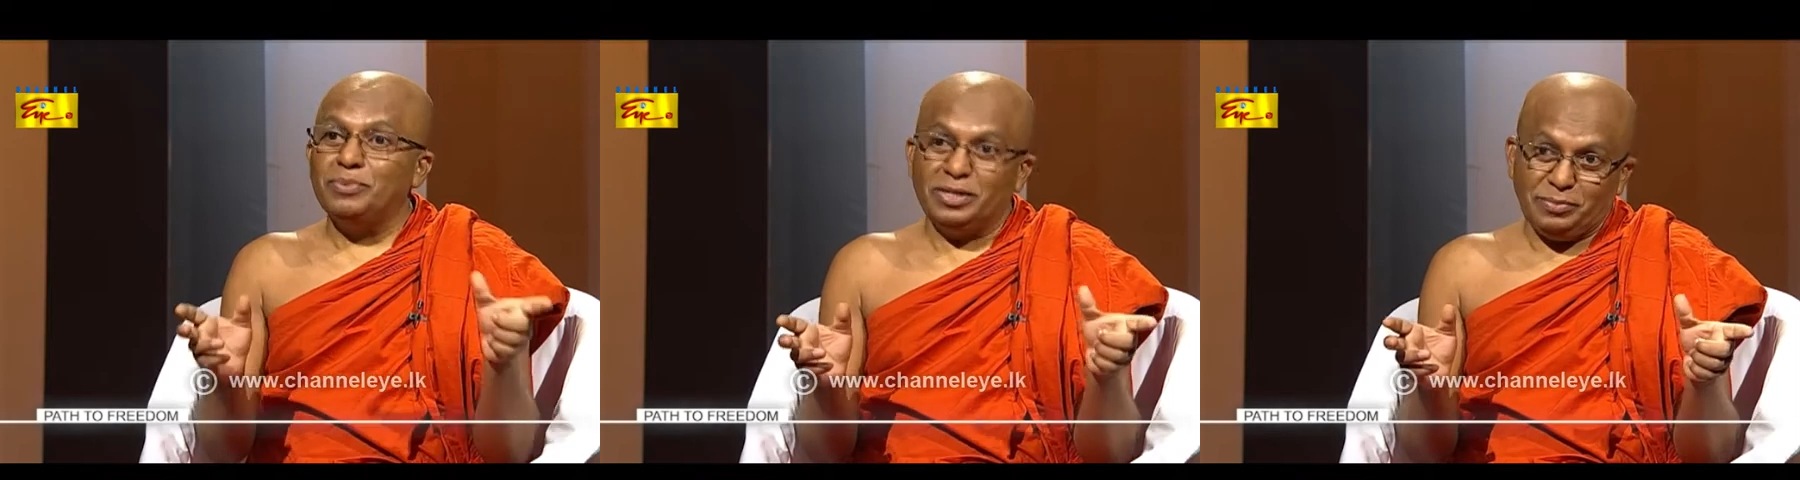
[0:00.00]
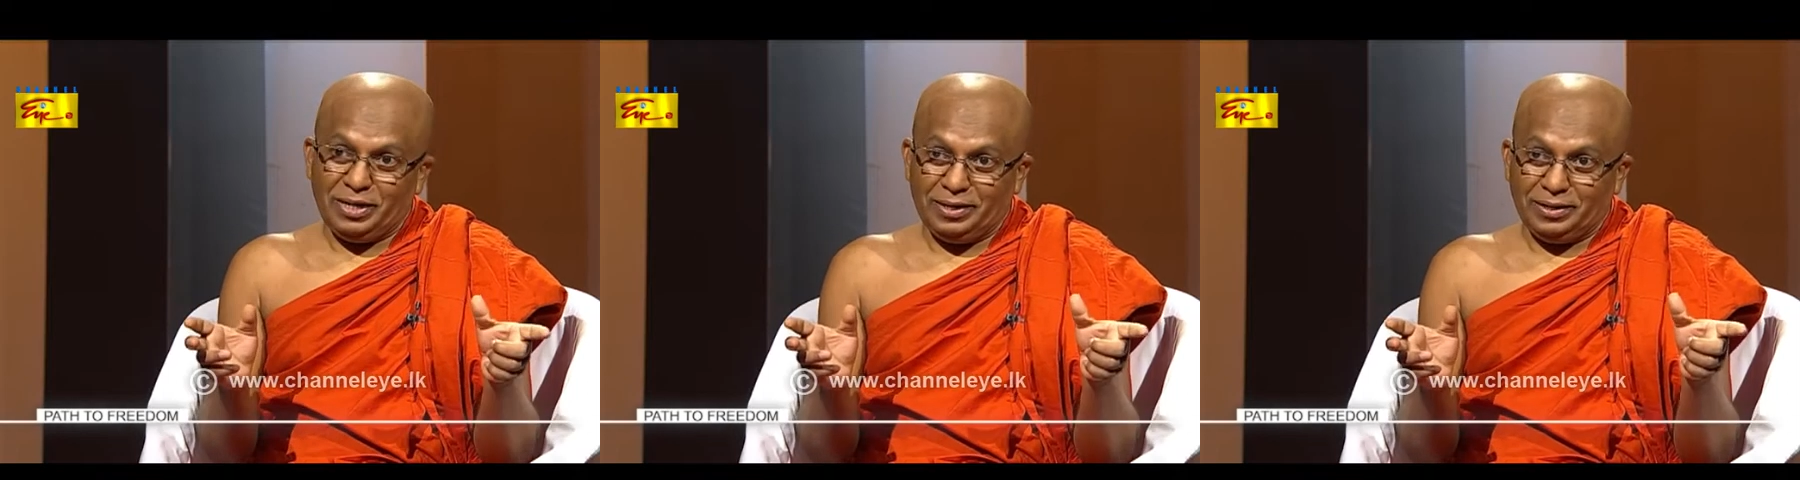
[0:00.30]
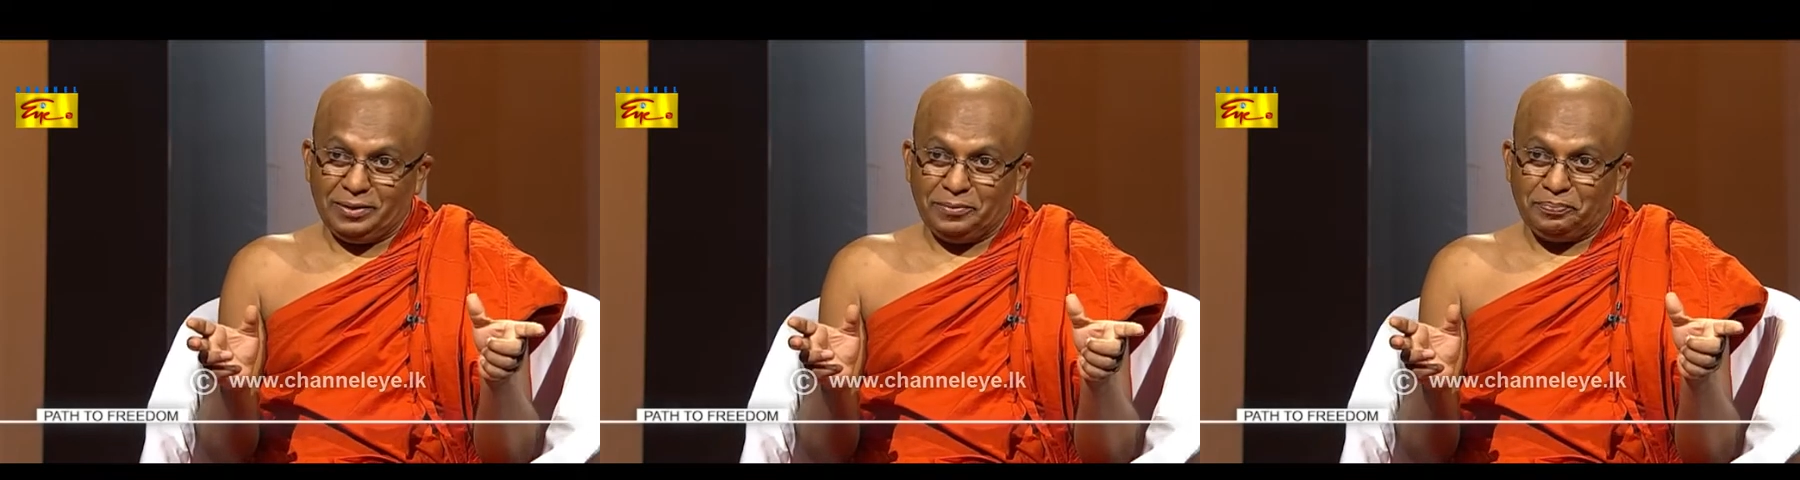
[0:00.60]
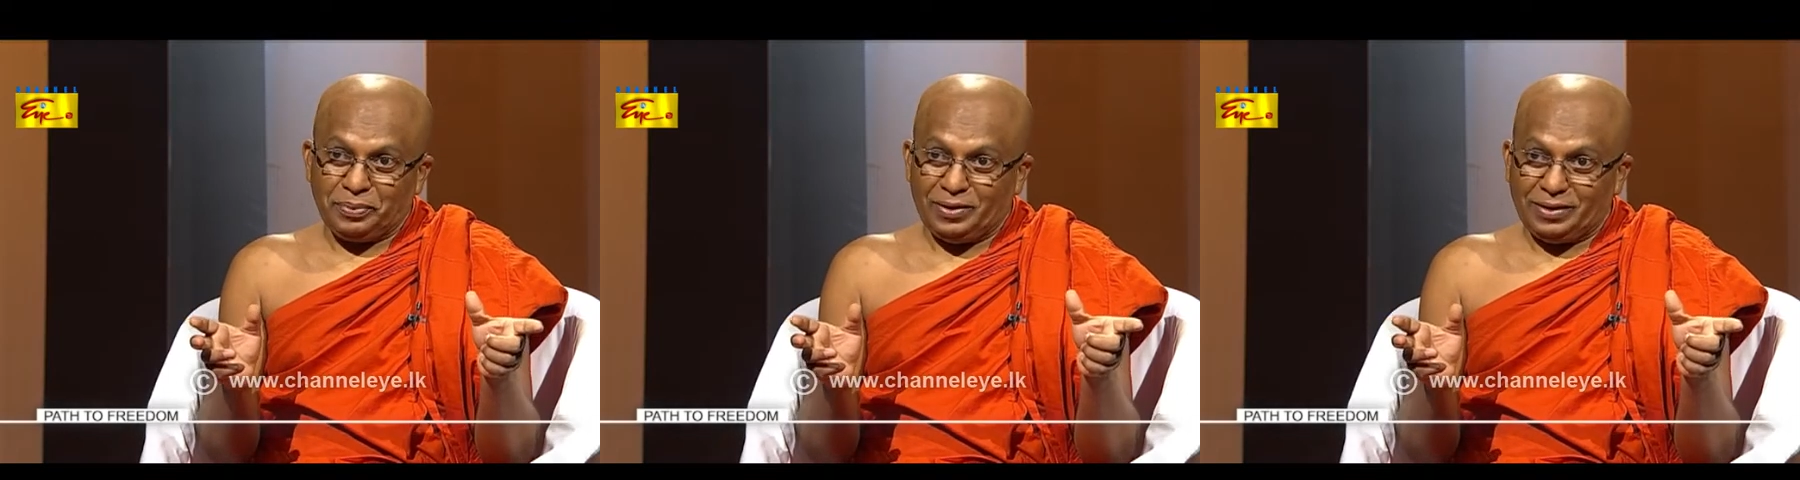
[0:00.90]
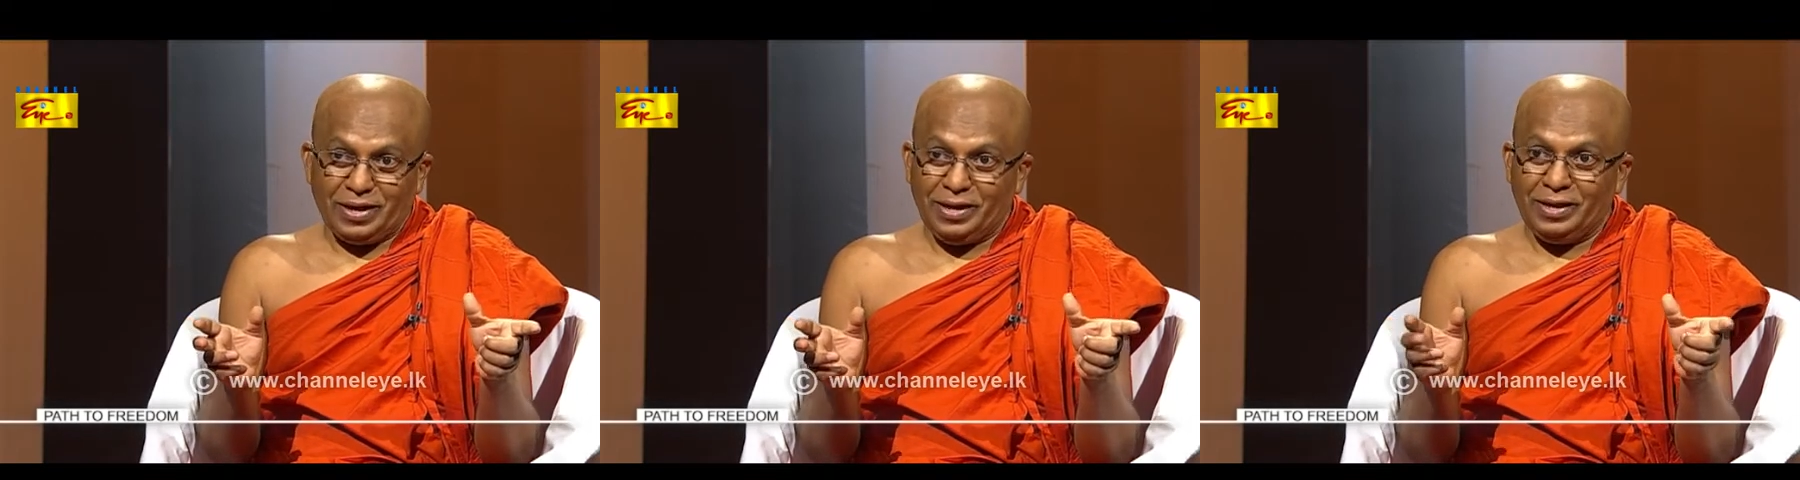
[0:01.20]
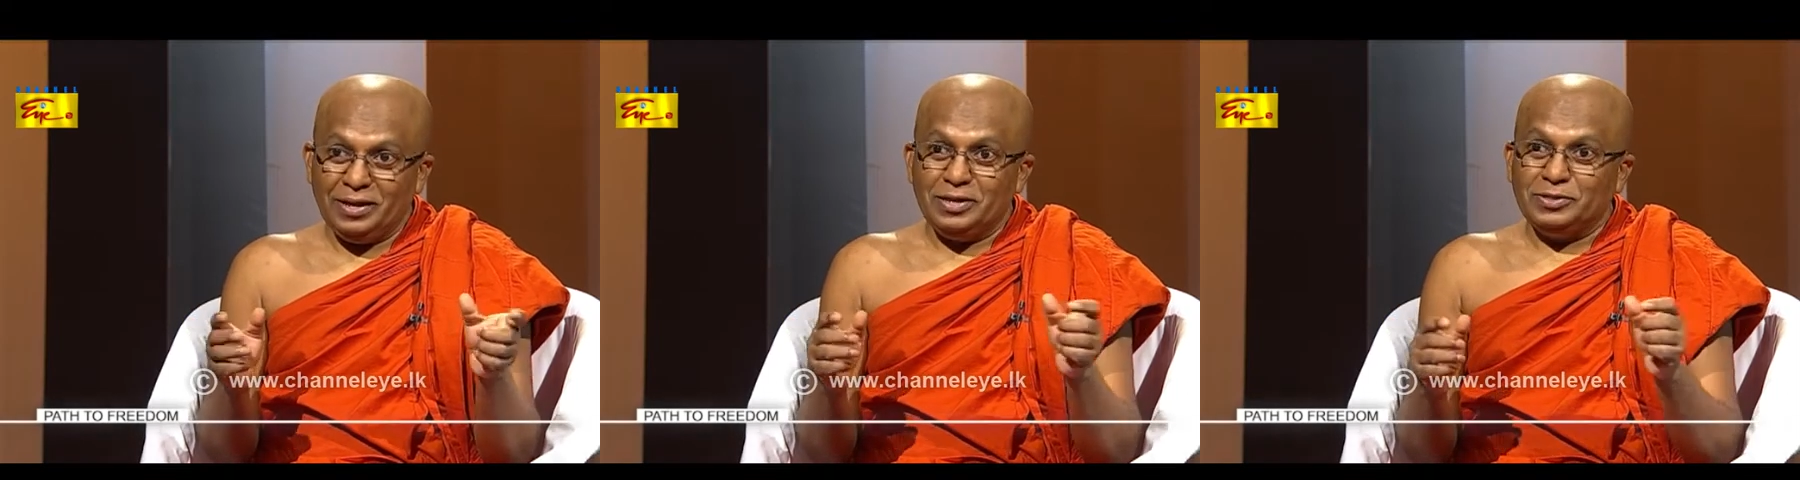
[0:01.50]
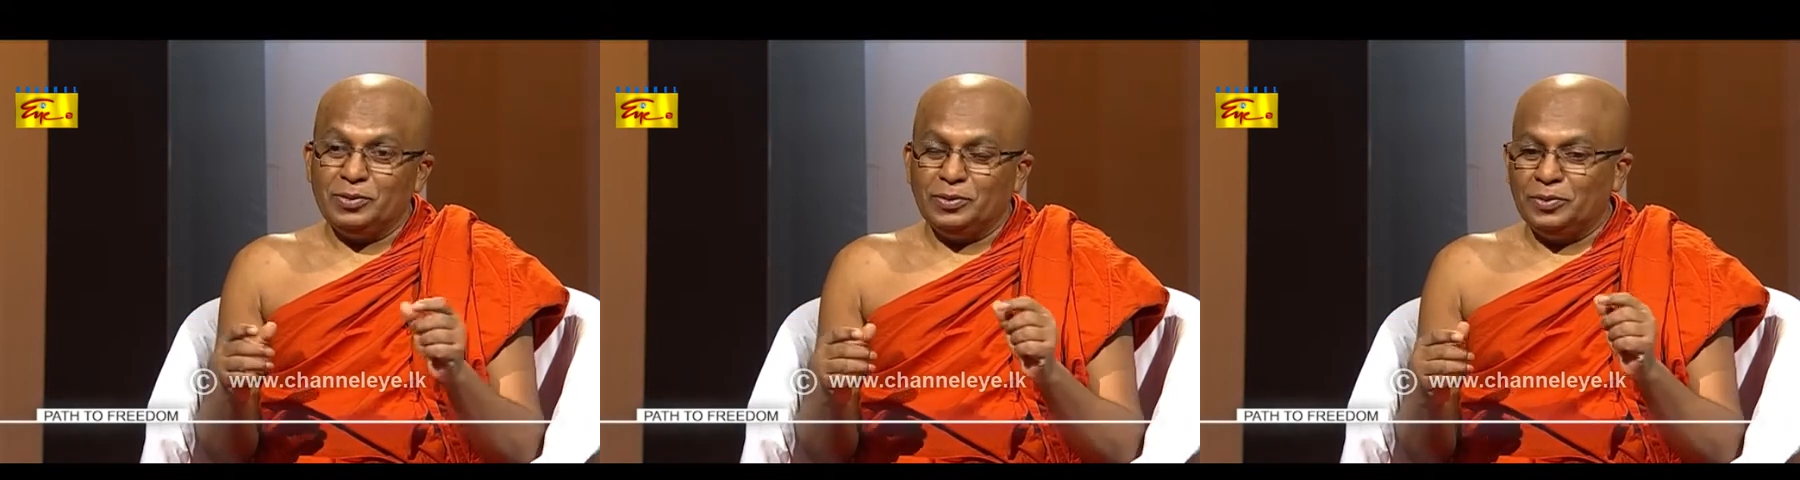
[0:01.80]
permanent. Okay,
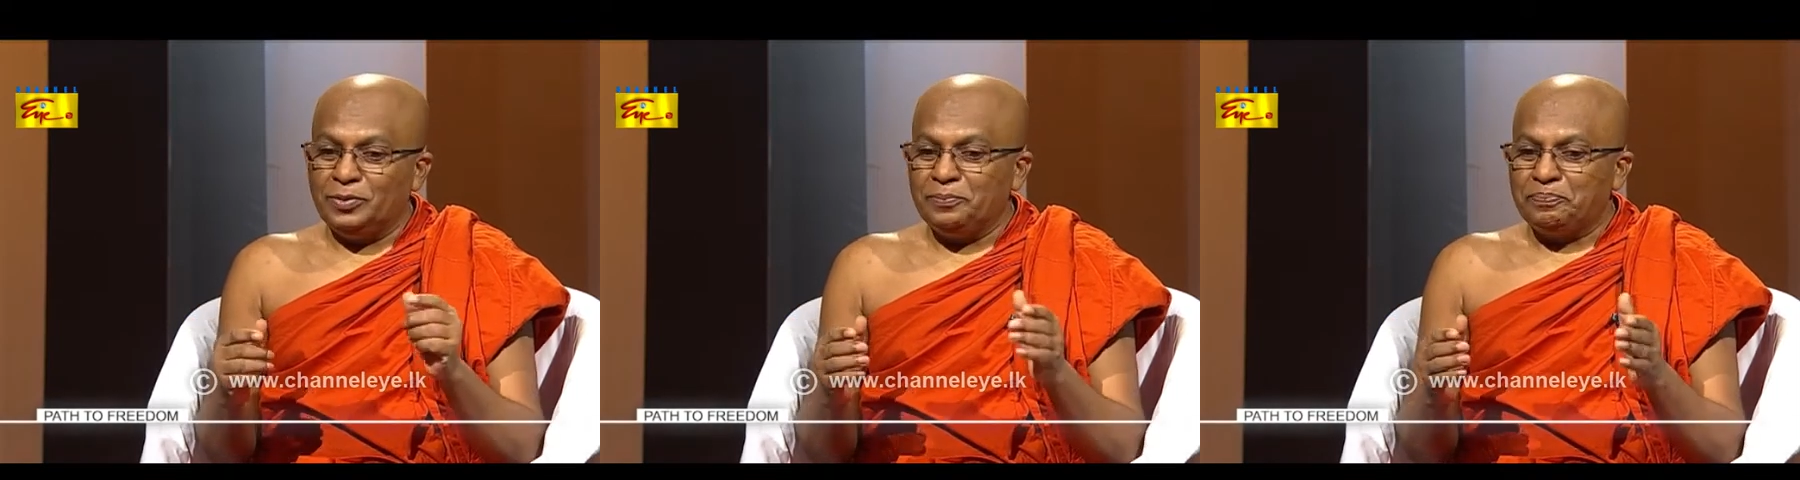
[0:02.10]
so